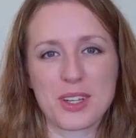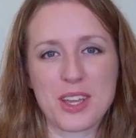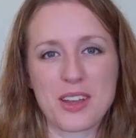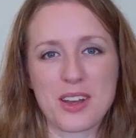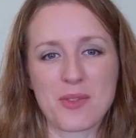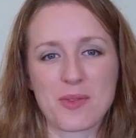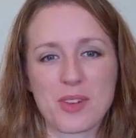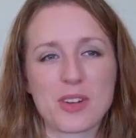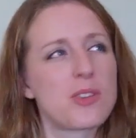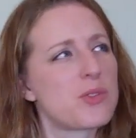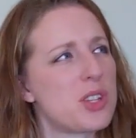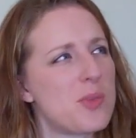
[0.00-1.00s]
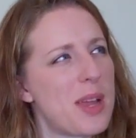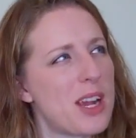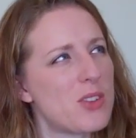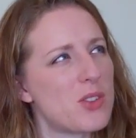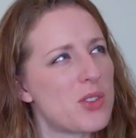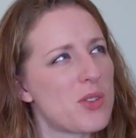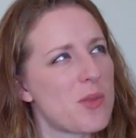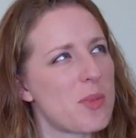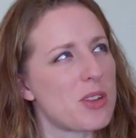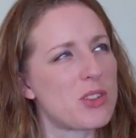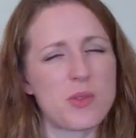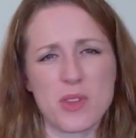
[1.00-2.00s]
what I was working on. Or no, 2
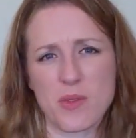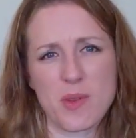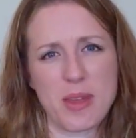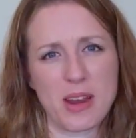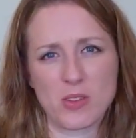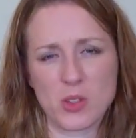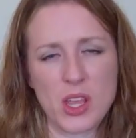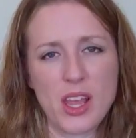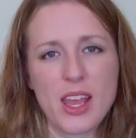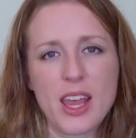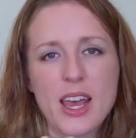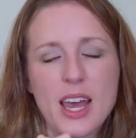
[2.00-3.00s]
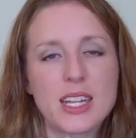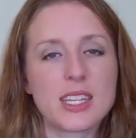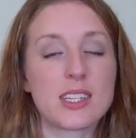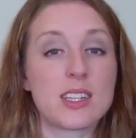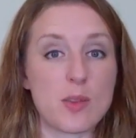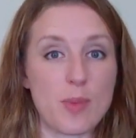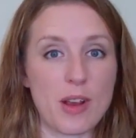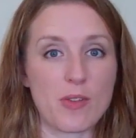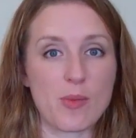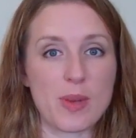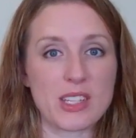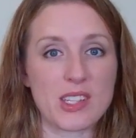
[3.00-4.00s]
pairs? 3 pairs? 2 or 3 pairs. I need
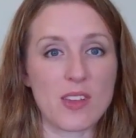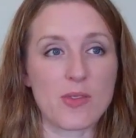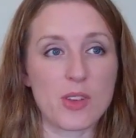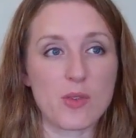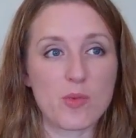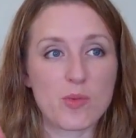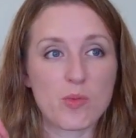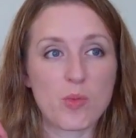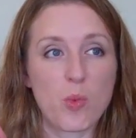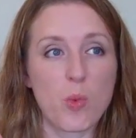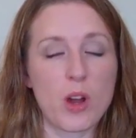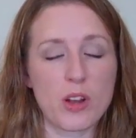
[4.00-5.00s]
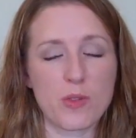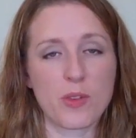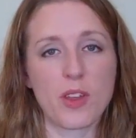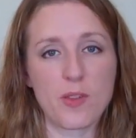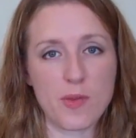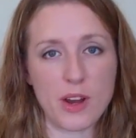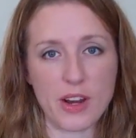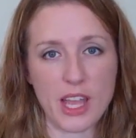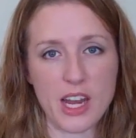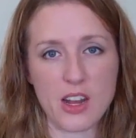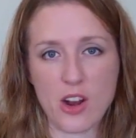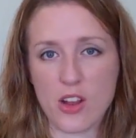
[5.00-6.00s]
to knit a pair for myself. They're wonderful
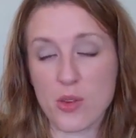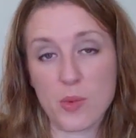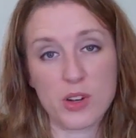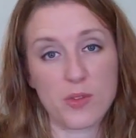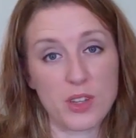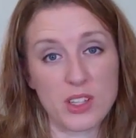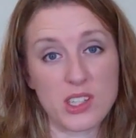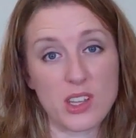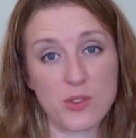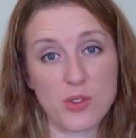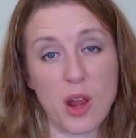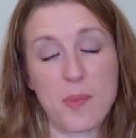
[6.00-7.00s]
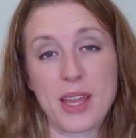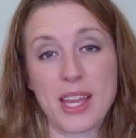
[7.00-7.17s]
in variegated yarn. They're wonderful in